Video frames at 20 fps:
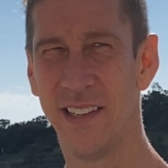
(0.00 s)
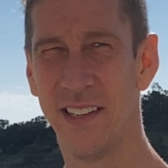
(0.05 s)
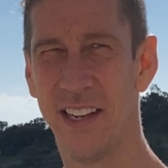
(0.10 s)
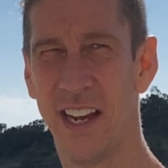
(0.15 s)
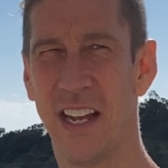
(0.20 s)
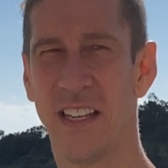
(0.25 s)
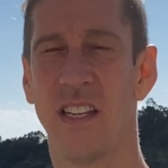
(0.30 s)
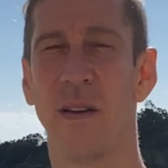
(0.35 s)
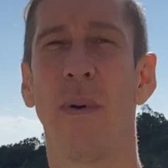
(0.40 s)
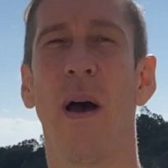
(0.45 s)

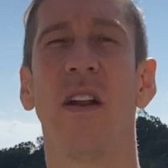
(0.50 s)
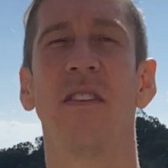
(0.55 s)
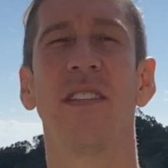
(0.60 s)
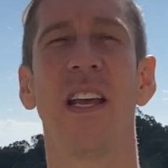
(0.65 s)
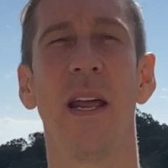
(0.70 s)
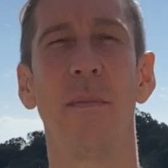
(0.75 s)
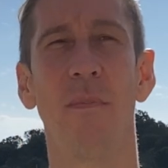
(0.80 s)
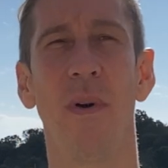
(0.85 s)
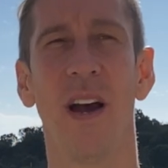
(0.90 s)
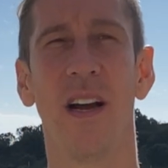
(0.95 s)
It's about
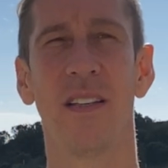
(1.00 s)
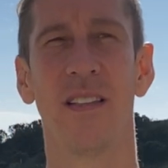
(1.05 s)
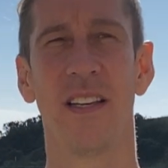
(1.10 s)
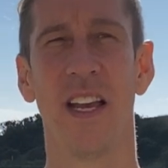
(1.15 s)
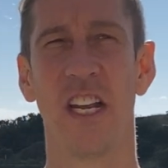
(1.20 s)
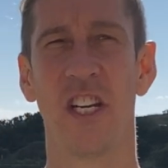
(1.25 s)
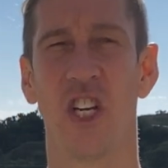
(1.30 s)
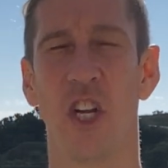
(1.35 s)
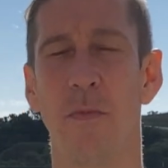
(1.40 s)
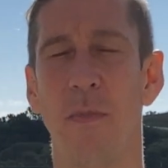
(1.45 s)
10 bucks and
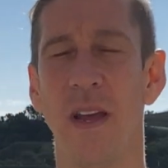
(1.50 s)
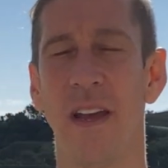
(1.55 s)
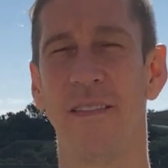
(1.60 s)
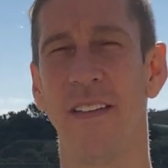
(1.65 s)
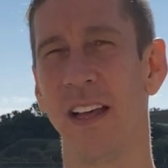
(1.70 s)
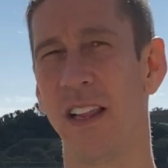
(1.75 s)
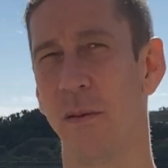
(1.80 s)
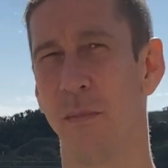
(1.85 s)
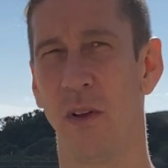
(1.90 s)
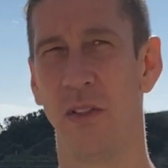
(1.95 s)
should be
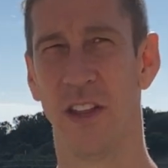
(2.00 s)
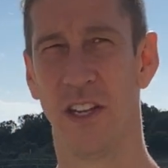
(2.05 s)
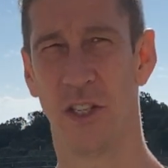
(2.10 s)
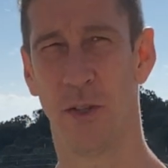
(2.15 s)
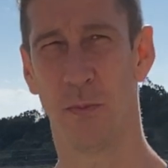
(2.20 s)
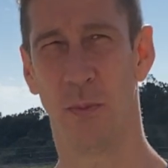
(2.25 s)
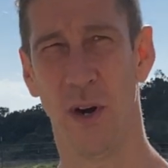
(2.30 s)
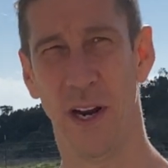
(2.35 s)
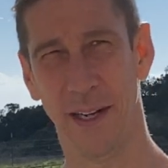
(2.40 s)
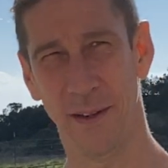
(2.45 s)
available this
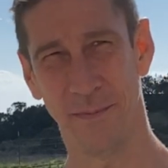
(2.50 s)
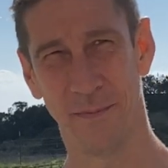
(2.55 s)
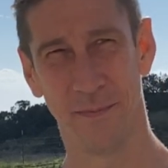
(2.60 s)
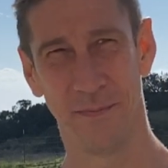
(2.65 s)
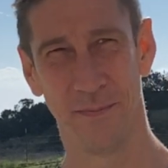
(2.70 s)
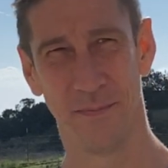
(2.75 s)
spring.